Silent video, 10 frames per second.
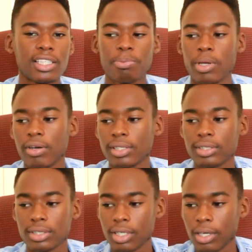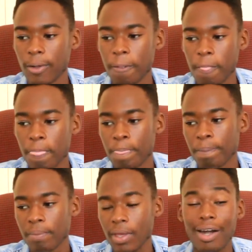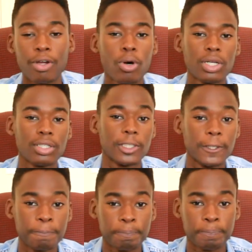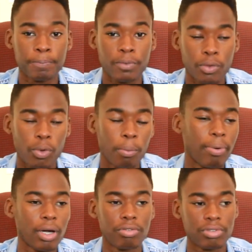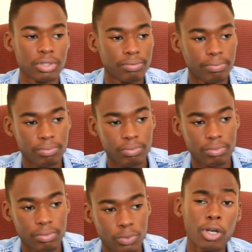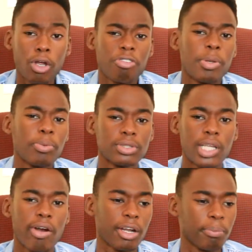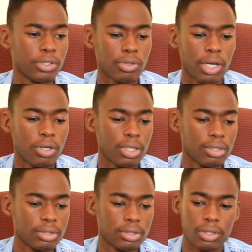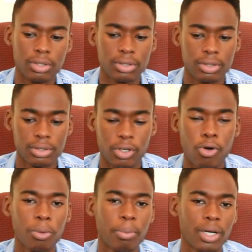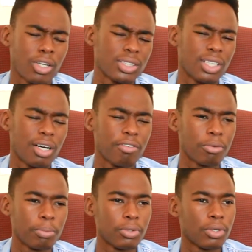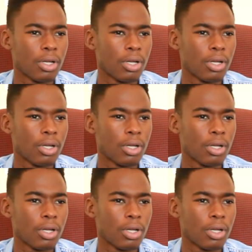experience, I recorded it, well, part of it. There were a lot of people staring at me, so I couldn't, you know, record much. I was uncomfortable.